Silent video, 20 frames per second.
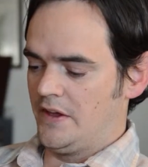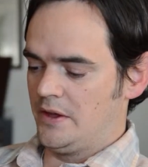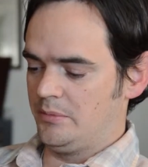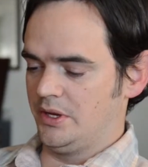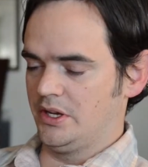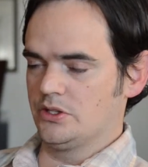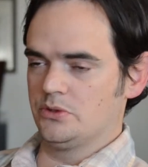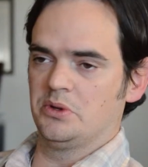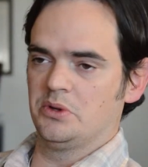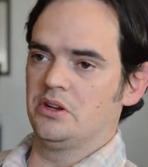
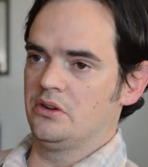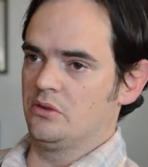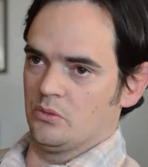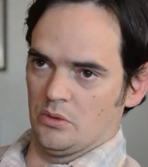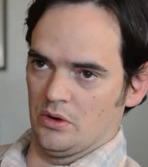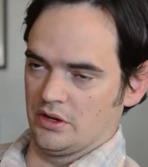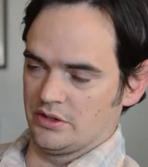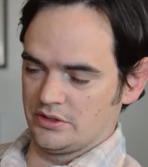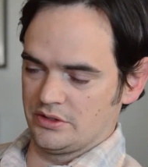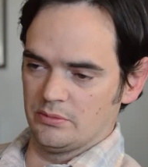because we didn't
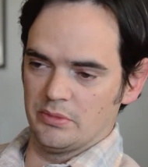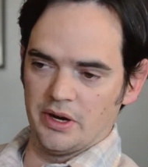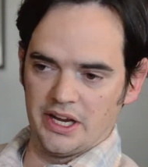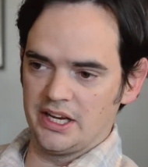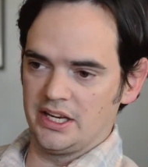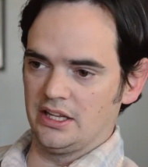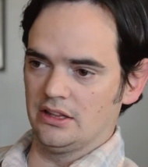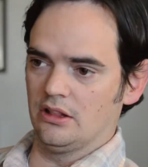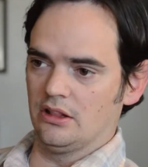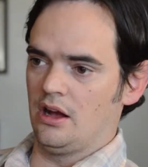want to break
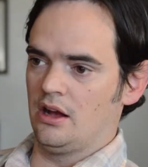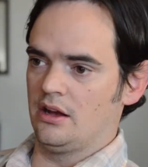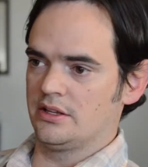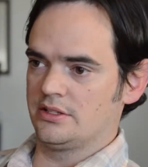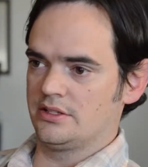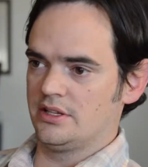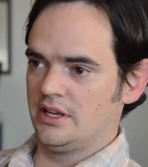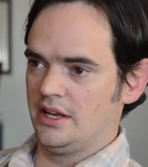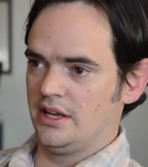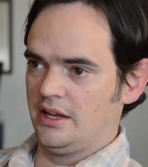any
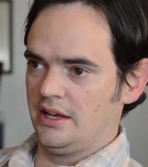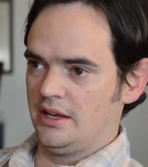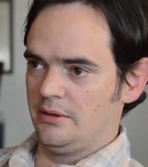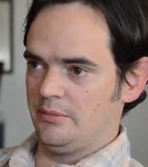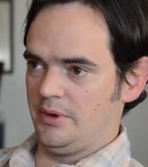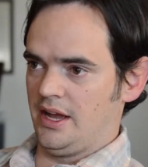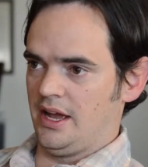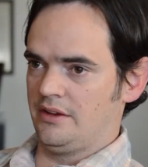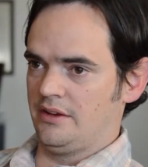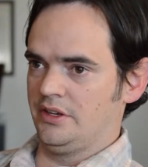laws
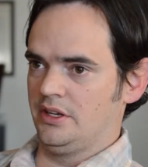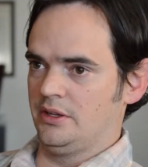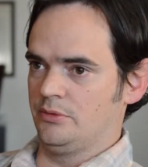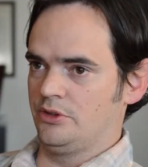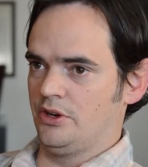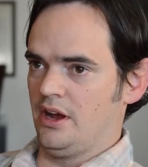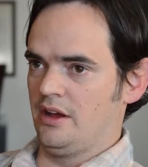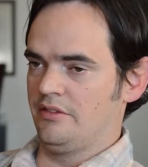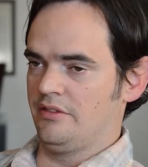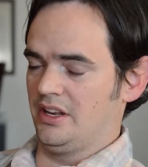by having him
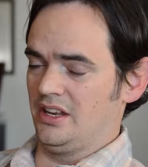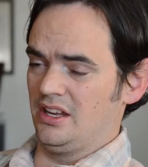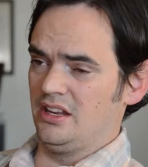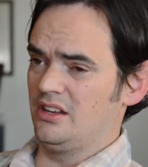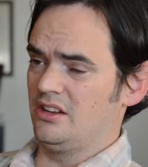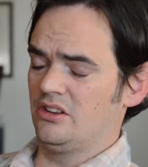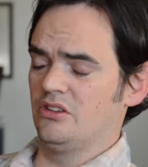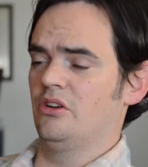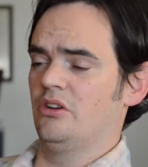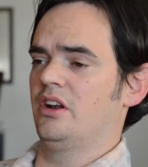drive, and he
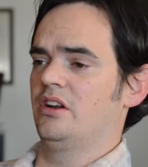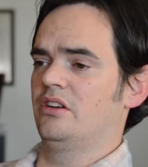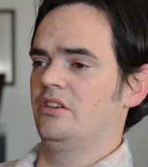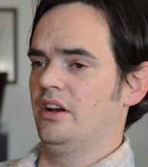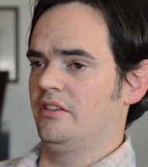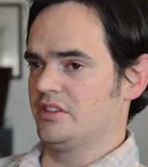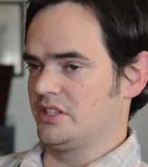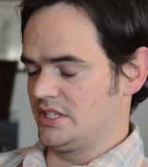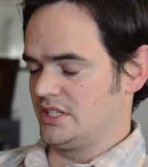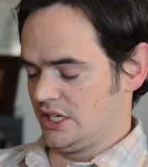didn't know how to
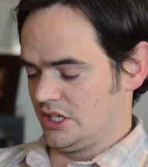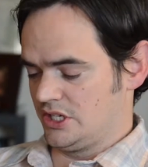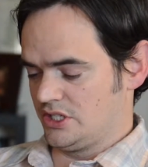drive a stick